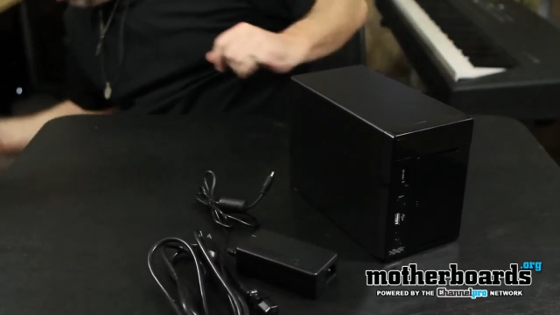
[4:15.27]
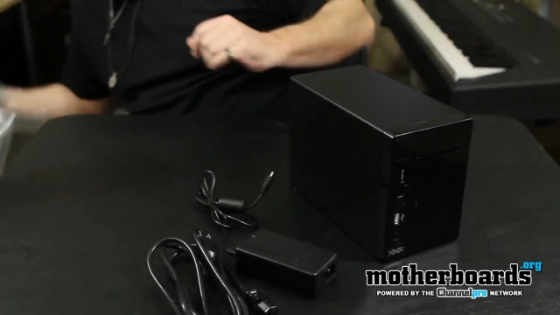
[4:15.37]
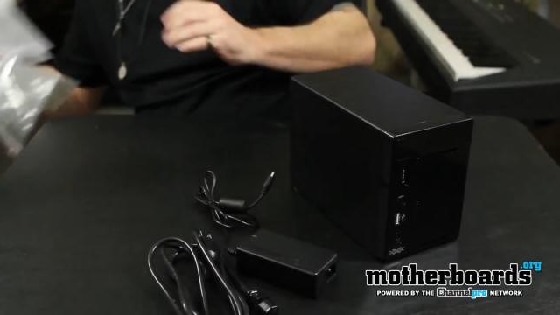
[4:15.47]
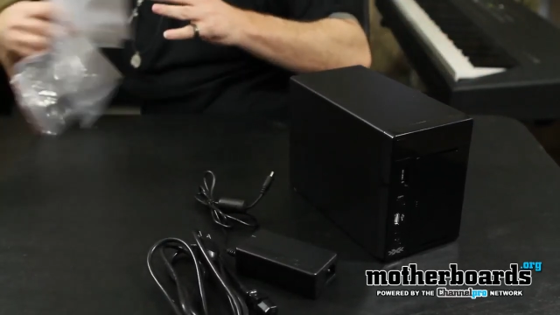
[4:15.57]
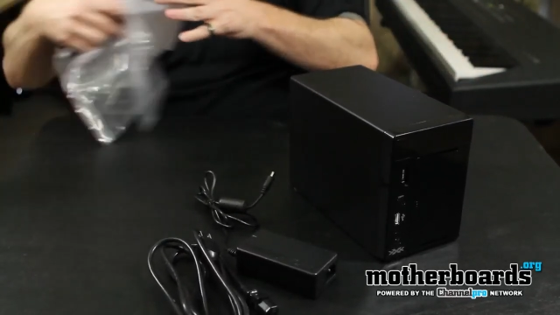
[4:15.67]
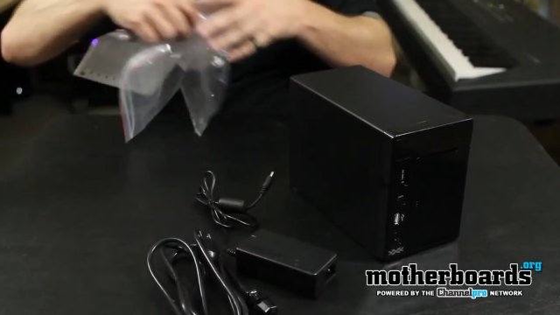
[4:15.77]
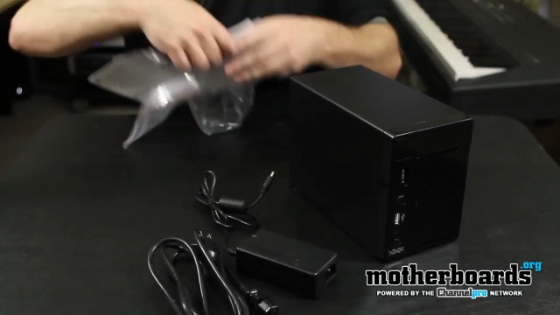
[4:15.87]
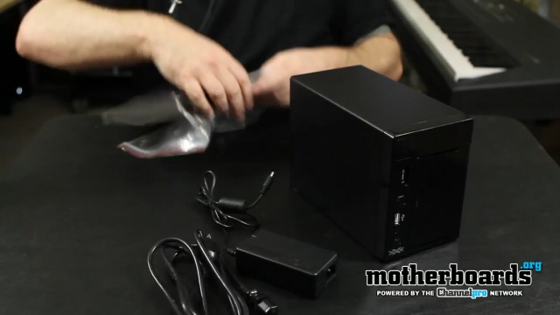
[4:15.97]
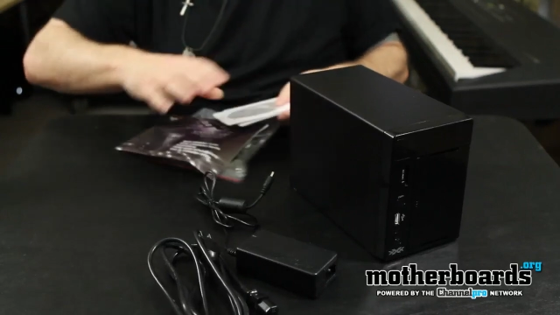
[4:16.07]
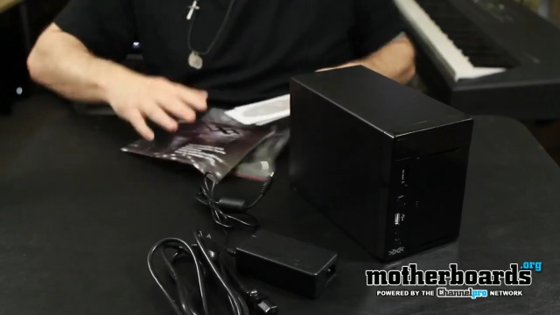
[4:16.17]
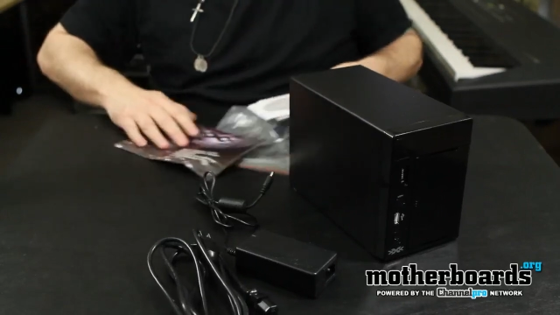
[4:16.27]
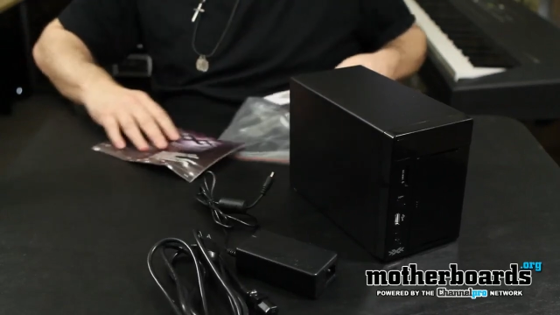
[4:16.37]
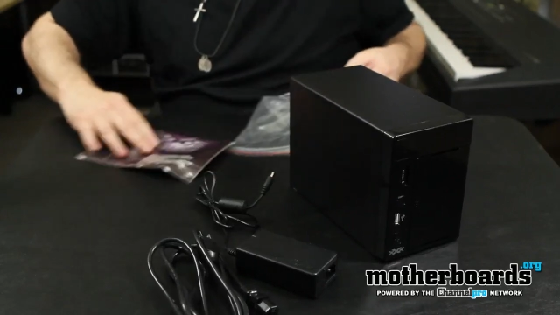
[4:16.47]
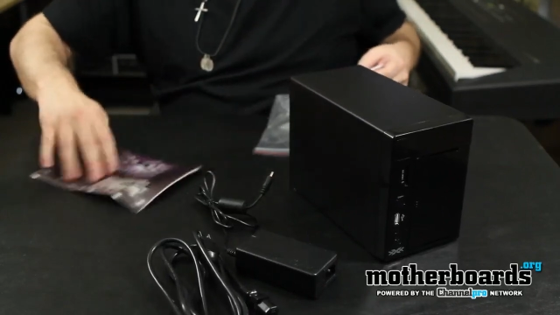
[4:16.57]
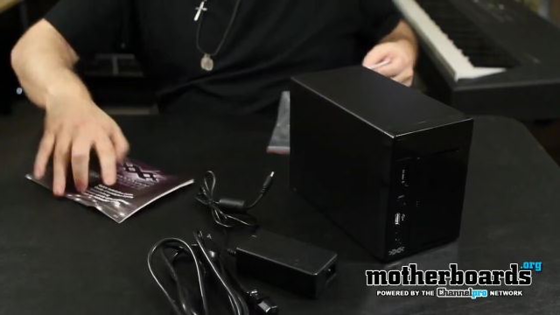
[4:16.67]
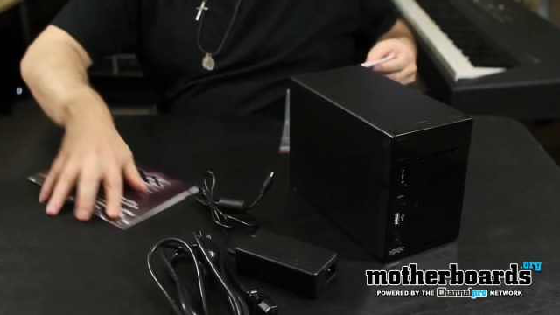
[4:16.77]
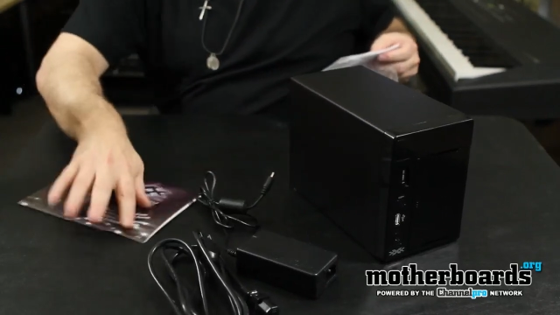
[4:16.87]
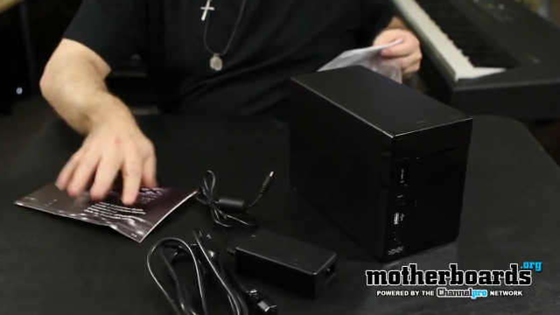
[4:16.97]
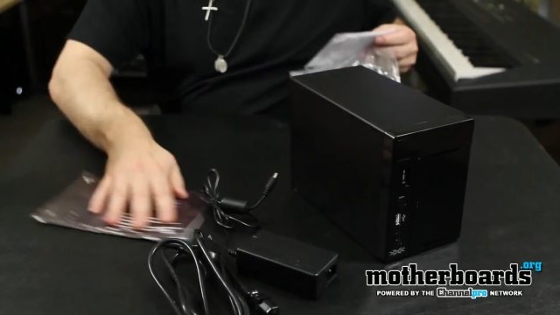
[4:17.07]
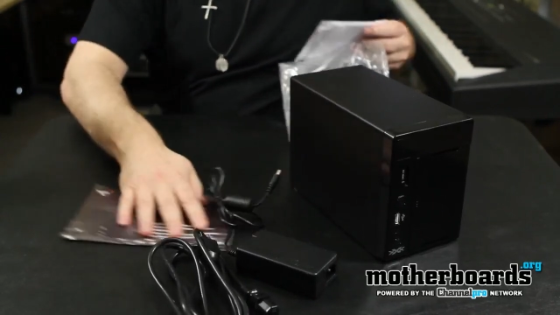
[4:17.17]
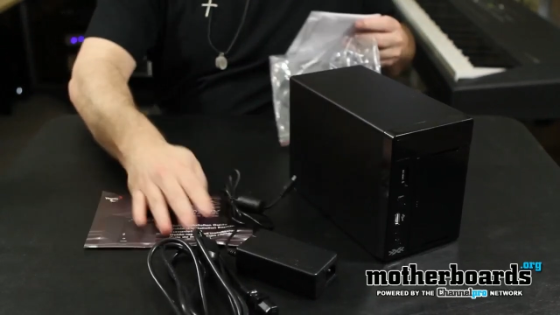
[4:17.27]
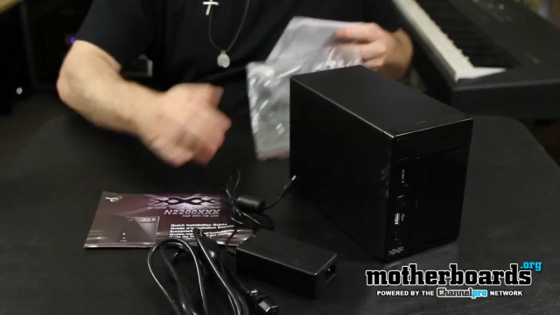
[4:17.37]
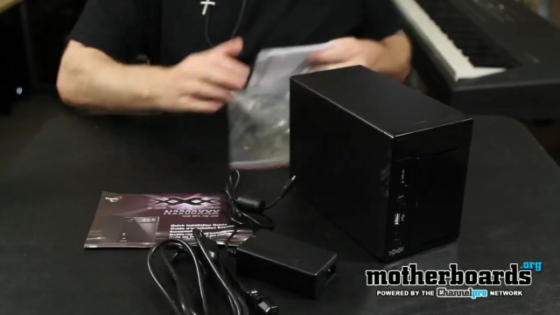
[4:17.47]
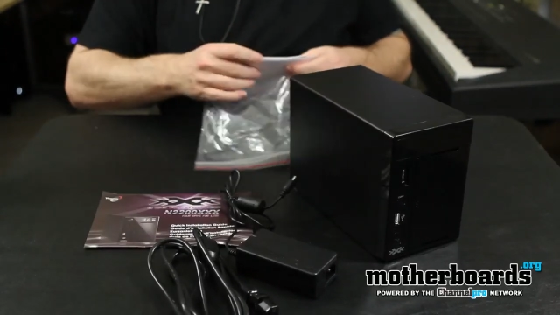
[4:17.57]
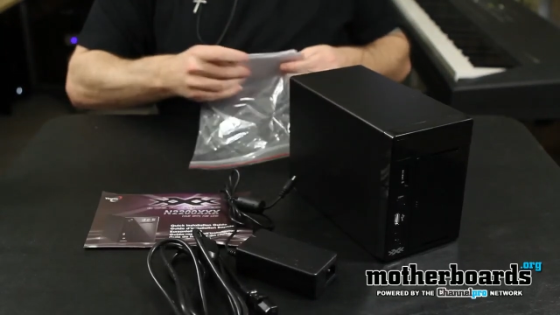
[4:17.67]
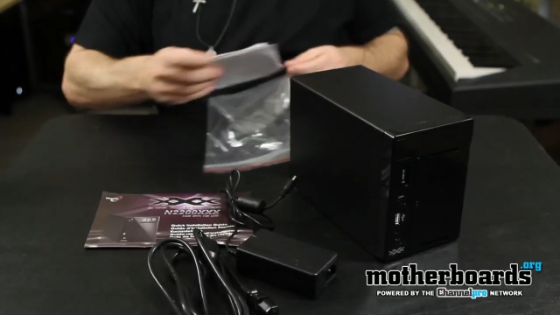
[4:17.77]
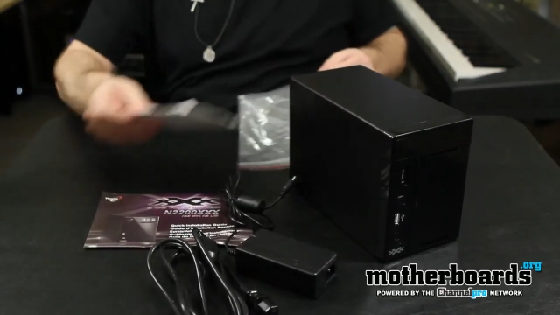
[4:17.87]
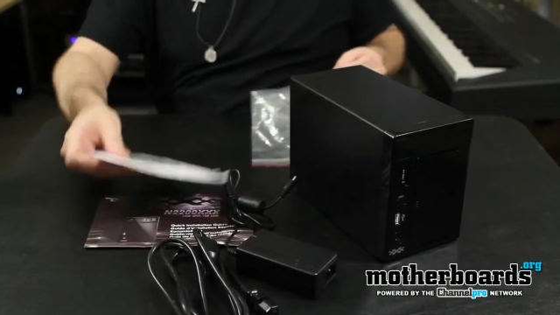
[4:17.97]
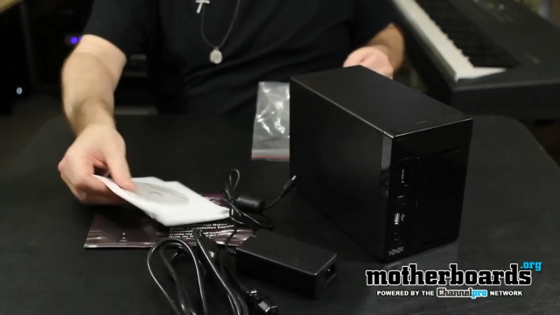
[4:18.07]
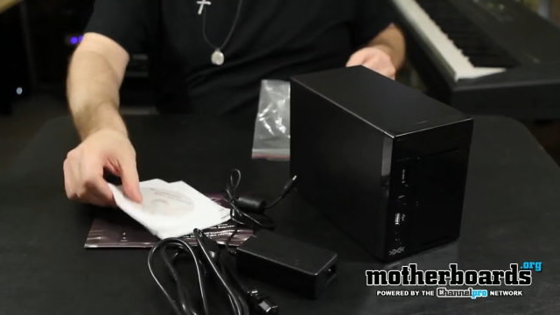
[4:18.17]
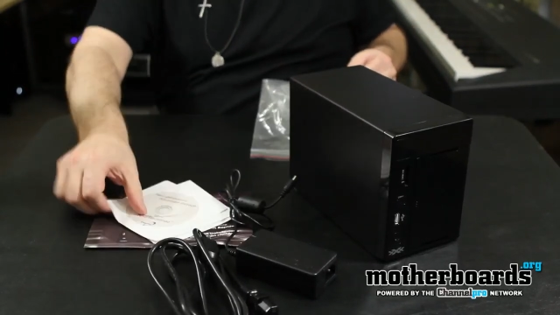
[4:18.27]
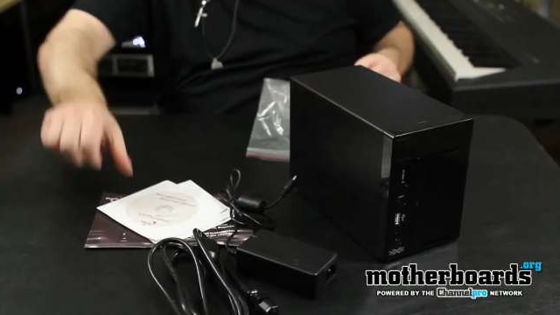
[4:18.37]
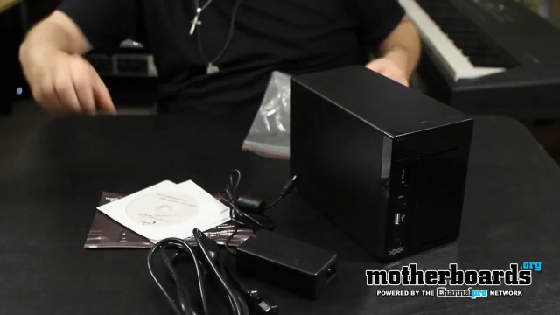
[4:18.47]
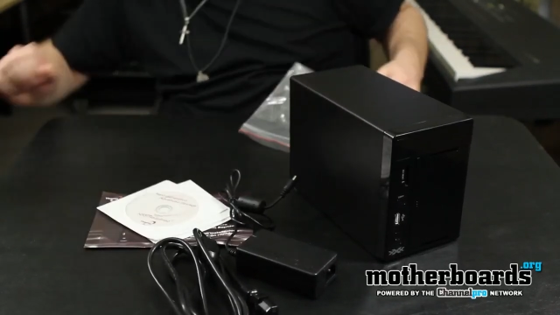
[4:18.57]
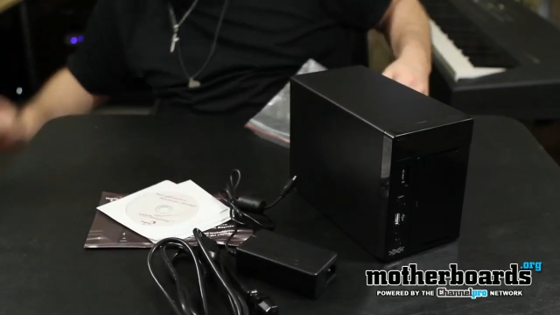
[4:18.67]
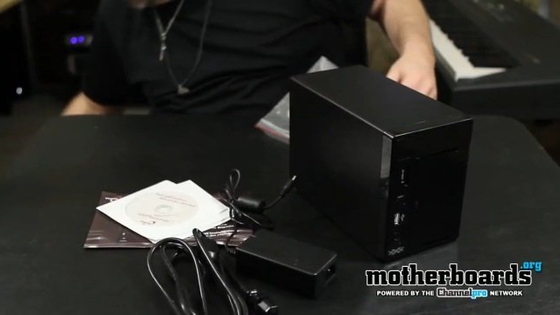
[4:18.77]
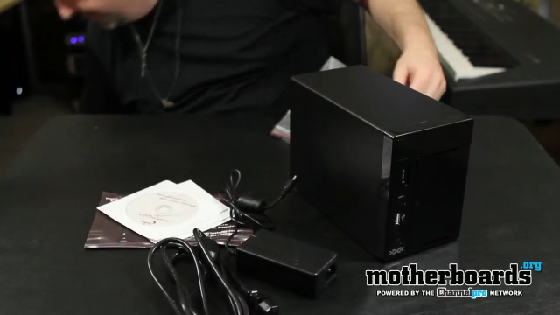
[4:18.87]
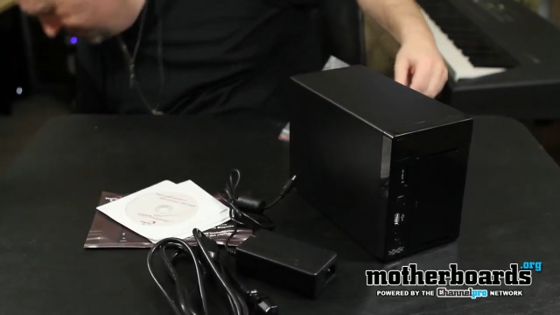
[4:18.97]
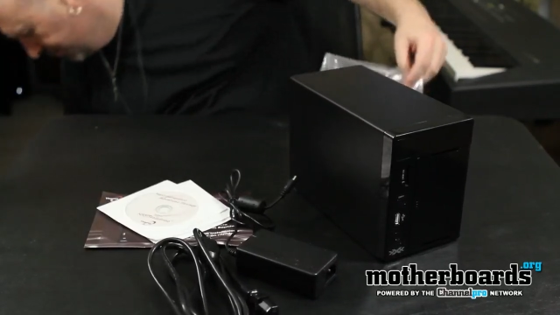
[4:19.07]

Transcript: (no speaker visible)